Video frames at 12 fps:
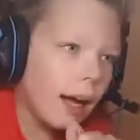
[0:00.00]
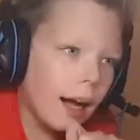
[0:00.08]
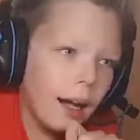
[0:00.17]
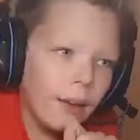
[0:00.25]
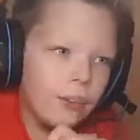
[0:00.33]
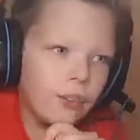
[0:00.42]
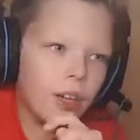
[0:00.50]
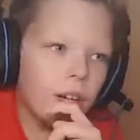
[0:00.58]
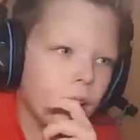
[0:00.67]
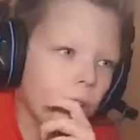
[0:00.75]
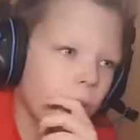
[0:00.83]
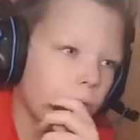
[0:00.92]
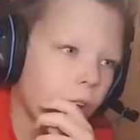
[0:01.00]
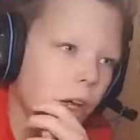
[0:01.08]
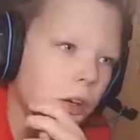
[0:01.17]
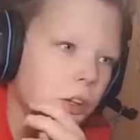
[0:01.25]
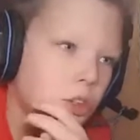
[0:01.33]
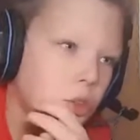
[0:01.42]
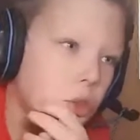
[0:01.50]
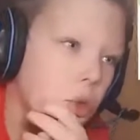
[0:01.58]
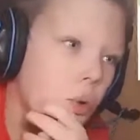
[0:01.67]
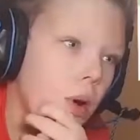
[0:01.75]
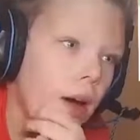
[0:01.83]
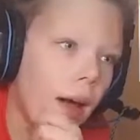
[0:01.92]
asked, said, do
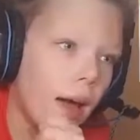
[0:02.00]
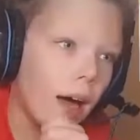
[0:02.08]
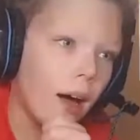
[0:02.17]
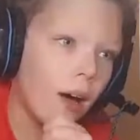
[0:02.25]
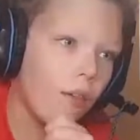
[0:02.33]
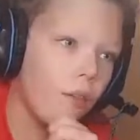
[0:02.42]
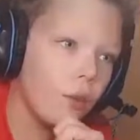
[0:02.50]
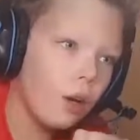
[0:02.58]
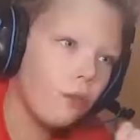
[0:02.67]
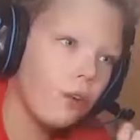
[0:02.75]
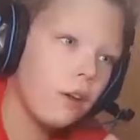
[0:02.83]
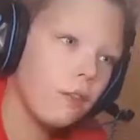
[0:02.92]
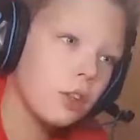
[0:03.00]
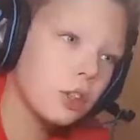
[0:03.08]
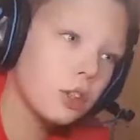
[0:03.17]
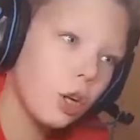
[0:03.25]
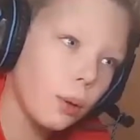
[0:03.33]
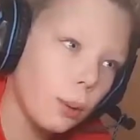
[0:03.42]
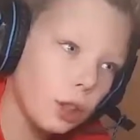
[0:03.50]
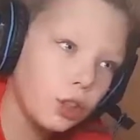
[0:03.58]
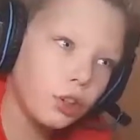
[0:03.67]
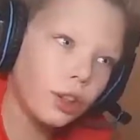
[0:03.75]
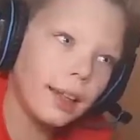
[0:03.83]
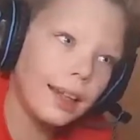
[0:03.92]
you have a favorite
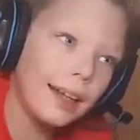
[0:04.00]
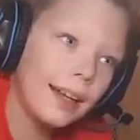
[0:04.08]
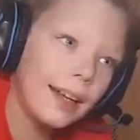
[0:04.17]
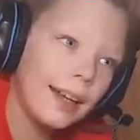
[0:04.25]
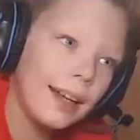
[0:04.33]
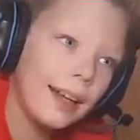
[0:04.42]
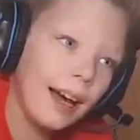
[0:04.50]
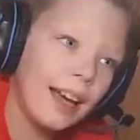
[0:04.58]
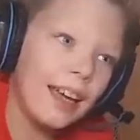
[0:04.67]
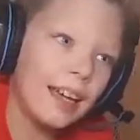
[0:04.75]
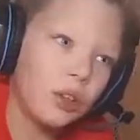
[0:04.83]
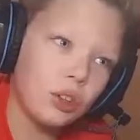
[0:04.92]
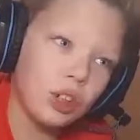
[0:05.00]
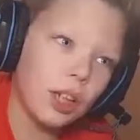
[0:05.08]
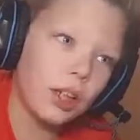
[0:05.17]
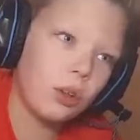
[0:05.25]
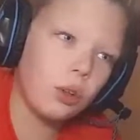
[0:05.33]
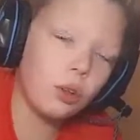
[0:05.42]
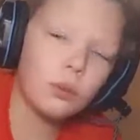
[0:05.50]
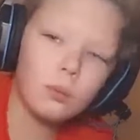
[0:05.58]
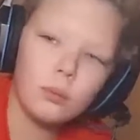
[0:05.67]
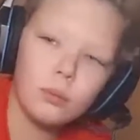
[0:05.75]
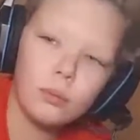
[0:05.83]
Starbucks drink? I hate your channel.